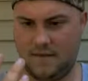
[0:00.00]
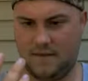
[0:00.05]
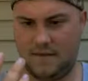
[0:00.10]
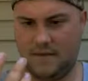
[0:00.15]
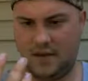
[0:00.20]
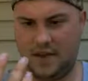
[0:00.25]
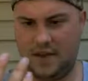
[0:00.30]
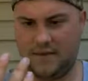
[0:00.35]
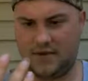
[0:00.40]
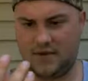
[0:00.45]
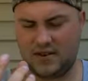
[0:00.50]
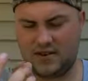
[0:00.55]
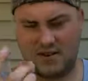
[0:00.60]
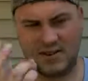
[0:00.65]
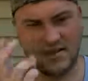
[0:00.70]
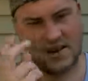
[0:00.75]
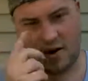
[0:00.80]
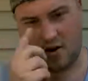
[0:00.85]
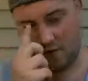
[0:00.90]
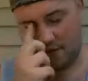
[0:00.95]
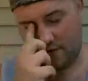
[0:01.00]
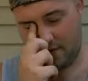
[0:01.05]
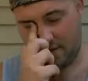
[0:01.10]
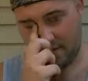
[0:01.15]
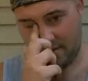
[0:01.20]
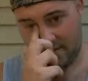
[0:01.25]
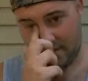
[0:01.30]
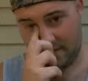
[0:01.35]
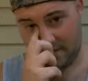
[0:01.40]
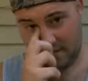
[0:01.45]
flavor itself.
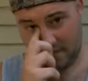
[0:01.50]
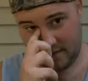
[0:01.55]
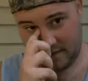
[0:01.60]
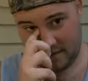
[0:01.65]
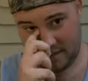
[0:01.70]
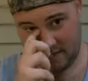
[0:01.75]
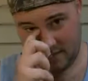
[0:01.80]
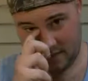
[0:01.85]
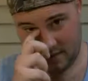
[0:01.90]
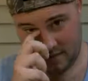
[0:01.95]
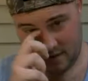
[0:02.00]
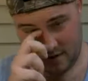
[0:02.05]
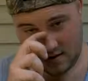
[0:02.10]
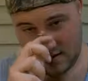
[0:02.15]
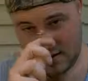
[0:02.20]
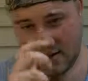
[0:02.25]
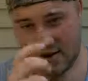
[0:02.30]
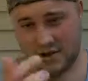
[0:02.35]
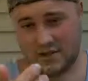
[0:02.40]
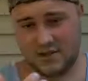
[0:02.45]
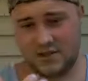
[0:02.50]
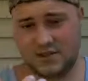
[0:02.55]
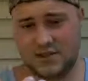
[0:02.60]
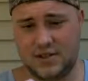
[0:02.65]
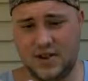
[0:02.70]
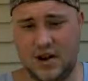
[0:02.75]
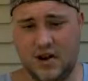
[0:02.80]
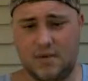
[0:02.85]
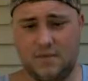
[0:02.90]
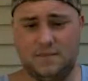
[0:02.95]

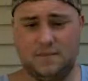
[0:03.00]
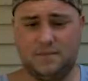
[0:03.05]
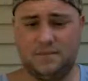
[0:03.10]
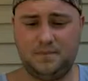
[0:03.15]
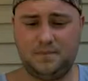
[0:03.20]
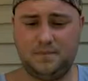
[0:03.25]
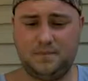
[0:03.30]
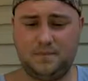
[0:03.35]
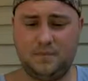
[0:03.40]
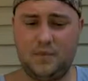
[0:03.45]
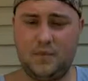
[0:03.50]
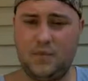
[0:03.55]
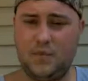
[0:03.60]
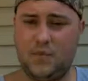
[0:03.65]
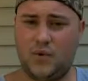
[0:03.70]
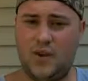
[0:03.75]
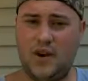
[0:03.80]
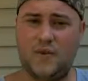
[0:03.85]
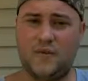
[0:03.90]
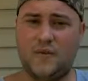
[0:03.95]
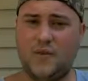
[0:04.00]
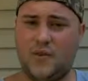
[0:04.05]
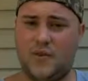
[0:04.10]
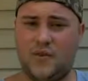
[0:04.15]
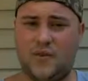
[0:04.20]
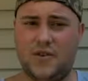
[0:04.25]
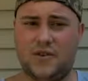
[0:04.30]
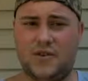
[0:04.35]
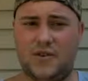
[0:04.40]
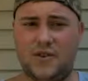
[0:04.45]
So, without
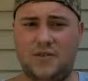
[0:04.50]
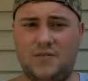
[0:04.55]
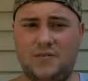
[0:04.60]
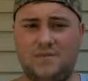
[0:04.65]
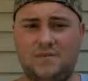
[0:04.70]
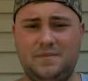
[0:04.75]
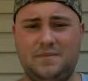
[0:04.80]
further ado,